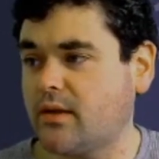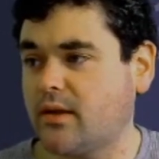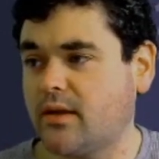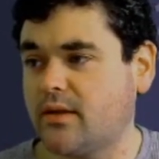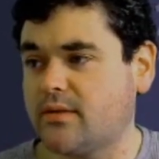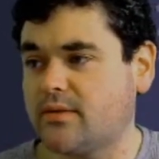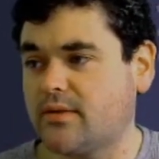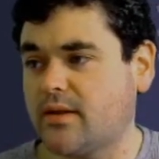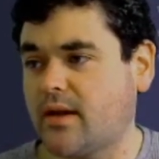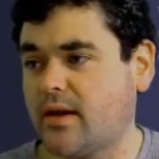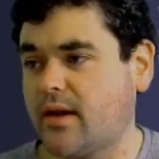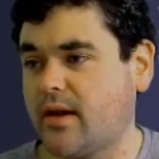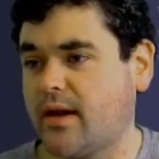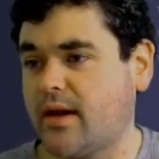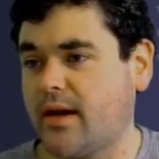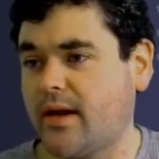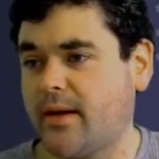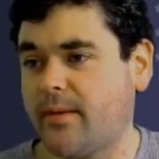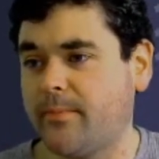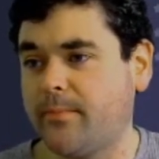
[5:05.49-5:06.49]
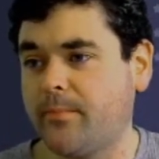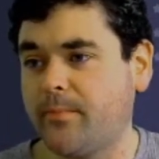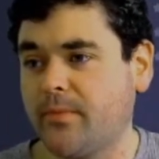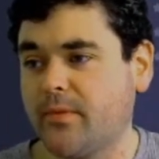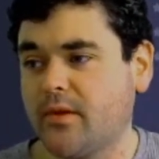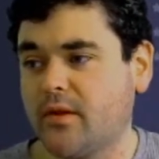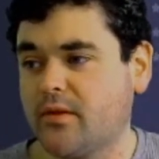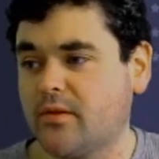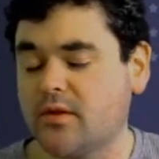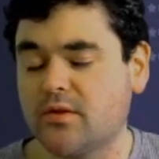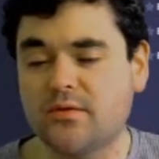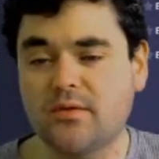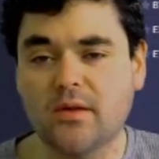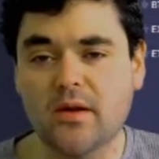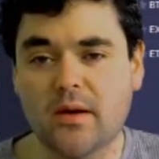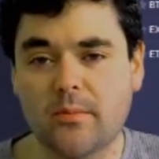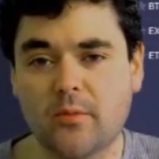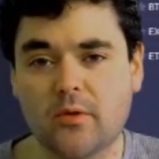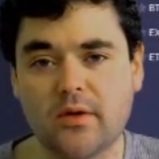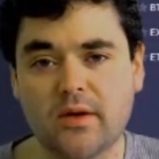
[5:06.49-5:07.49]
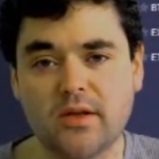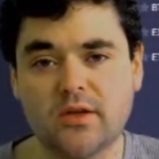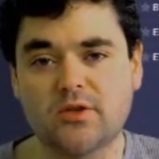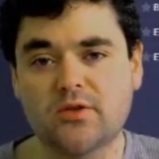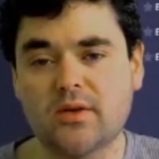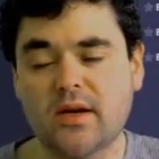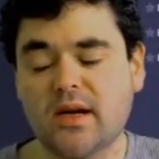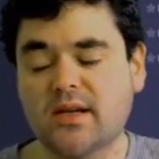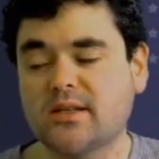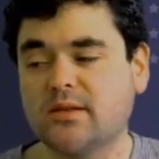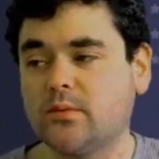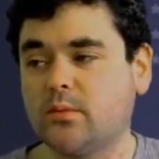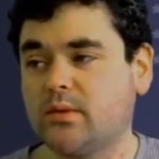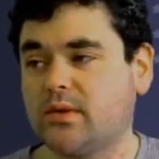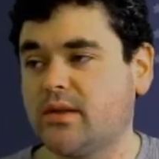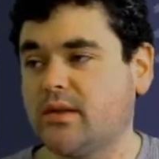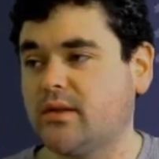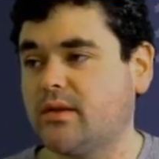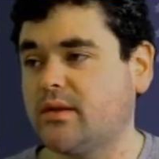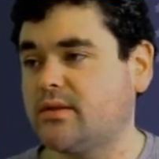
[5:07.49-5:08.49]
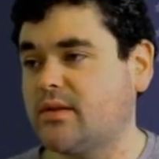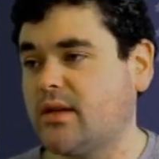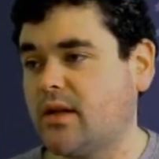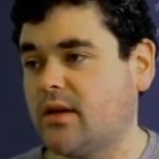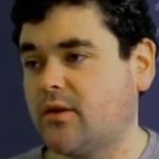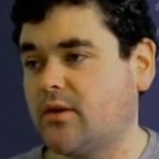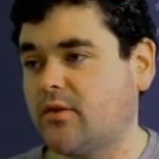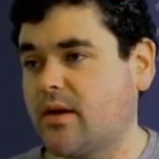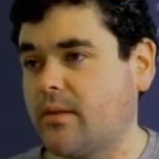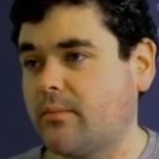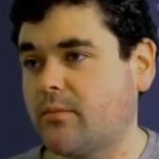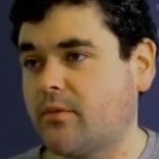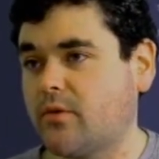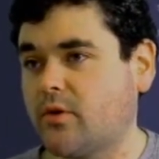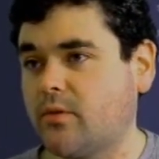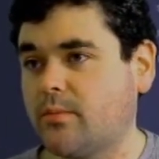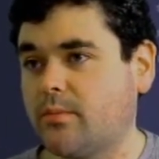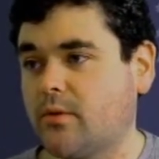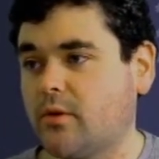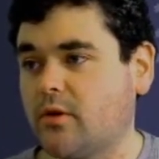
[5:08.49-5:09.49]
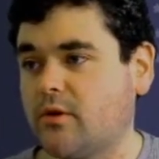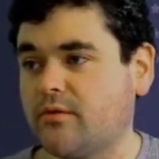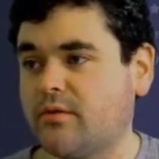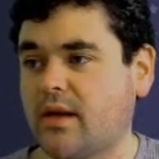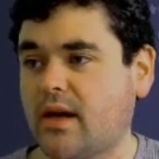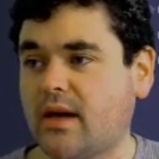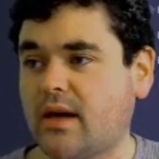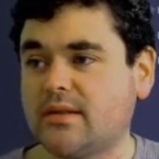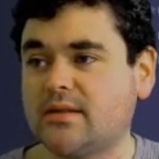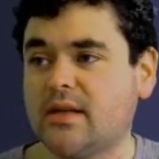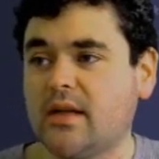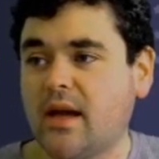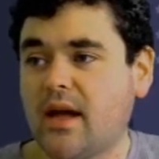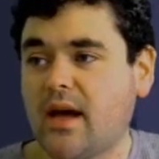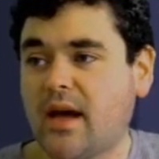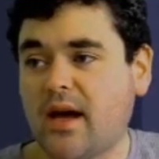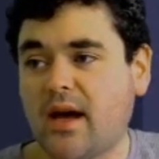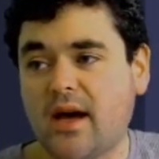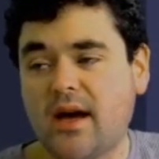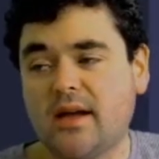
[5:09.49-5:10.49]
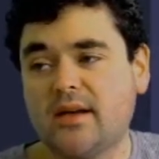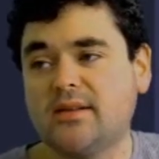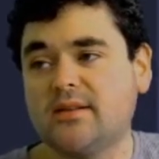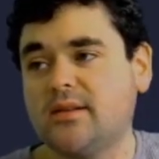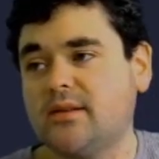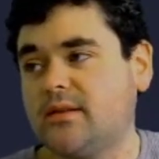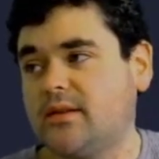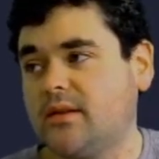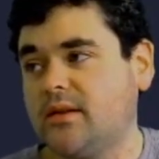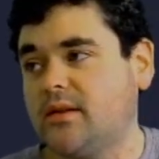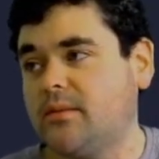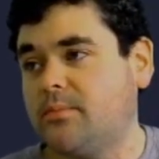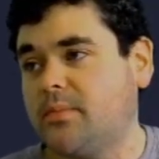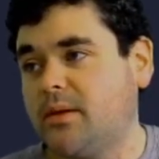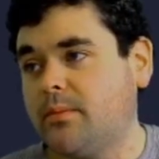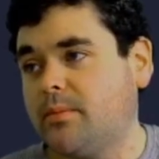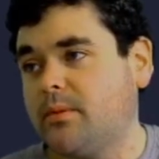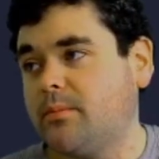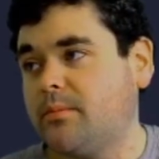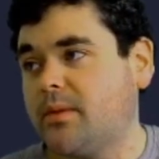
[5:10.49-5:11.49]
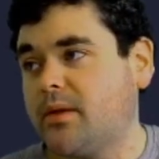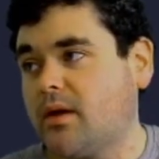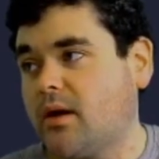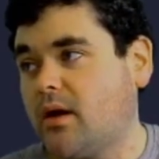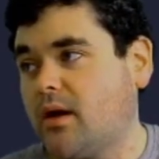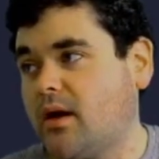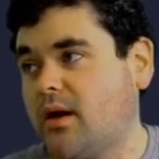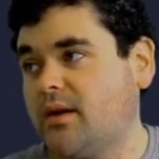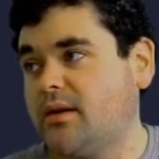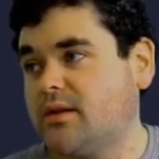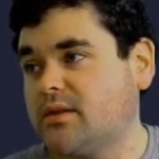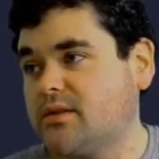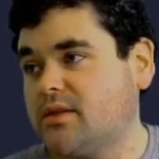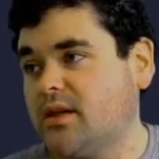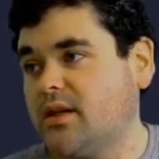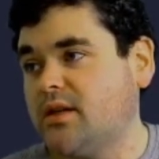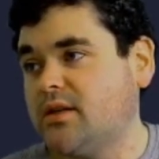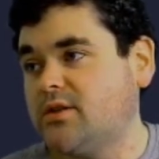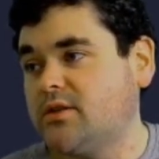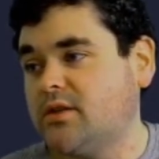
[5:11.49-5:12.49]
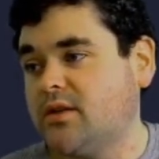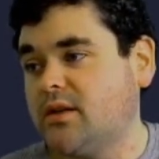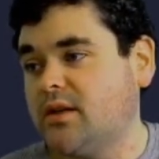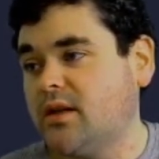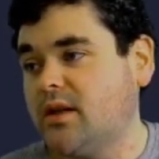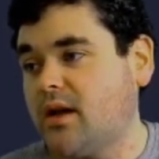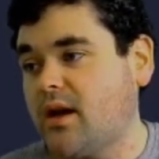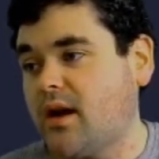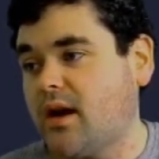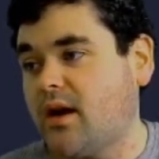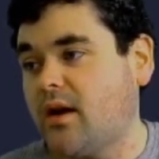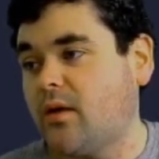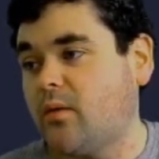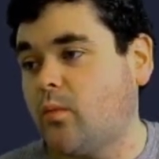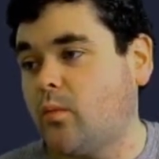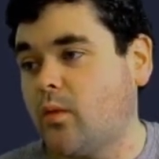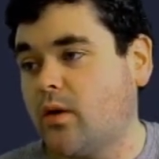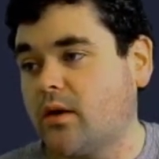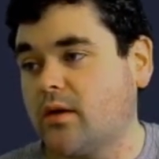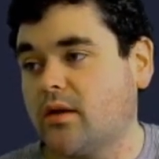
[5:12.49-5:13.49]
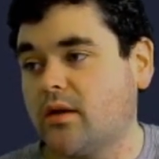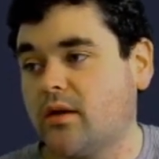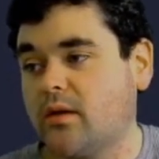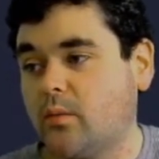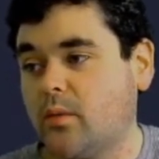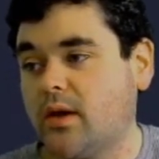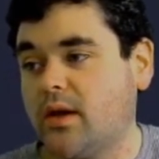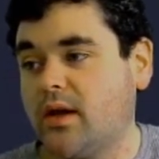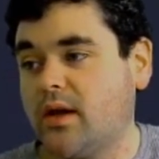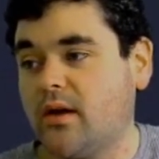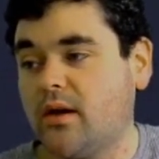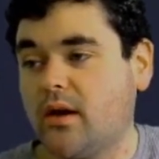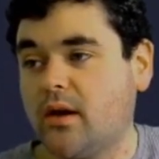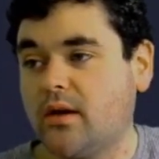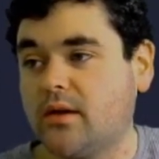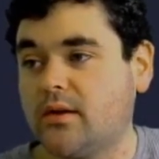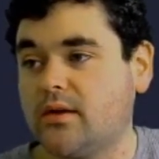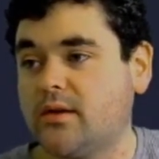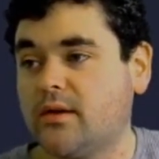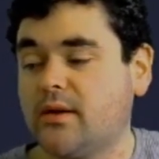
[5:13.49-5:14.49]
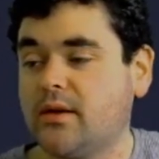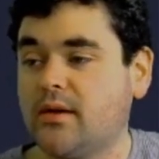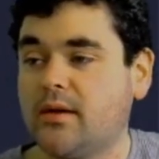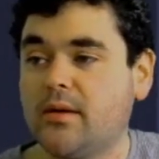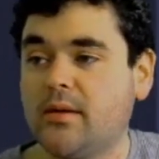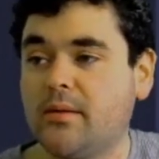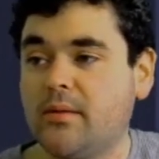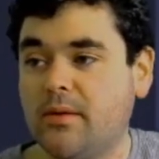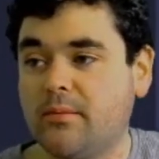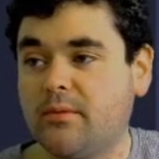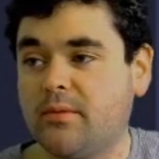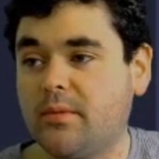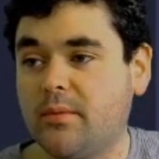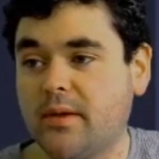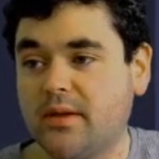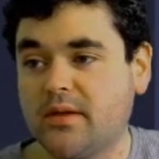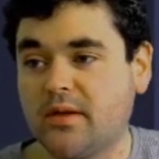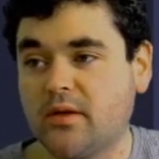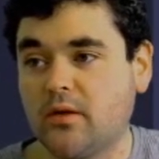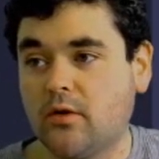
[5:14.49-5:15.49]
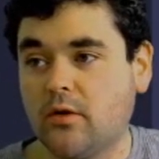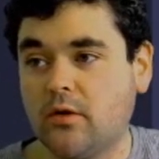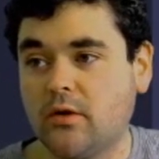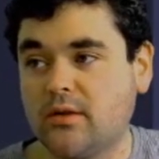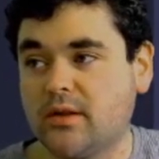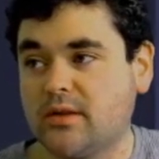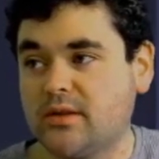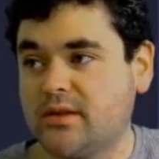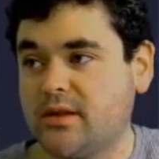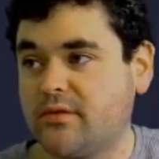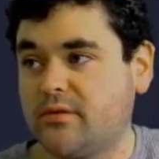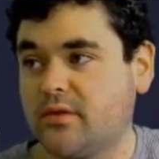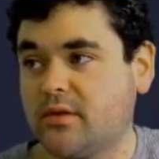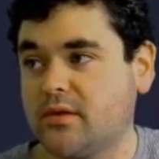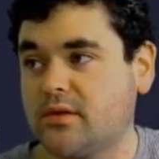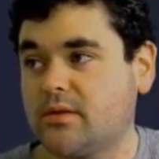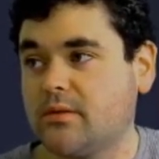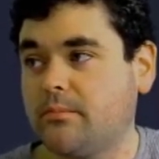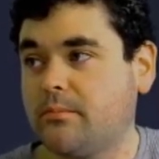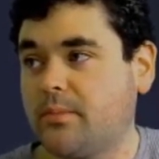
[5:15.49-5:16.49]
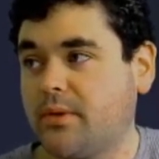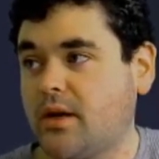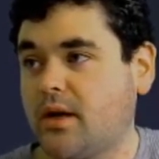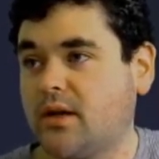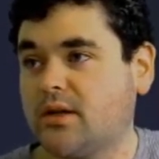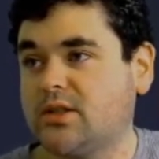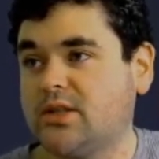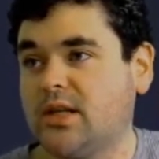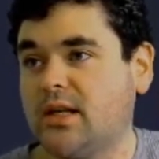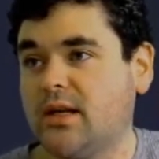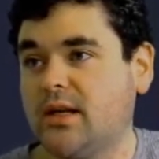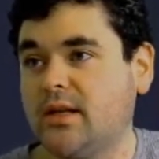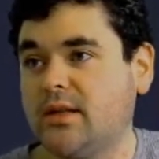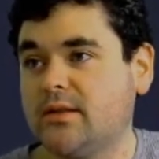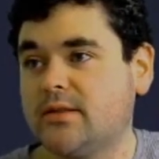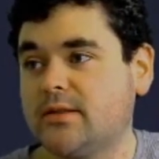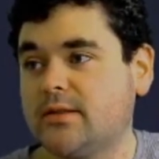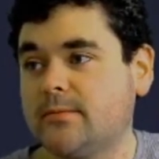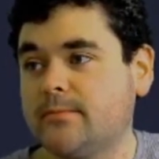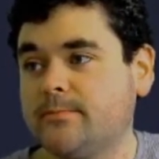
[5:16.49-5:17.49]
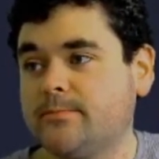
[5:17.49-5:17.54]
It's there's a lot more interaction within the Telegram group, all of that, and the people behind eXchangily are working away on implementing all the different blockchains.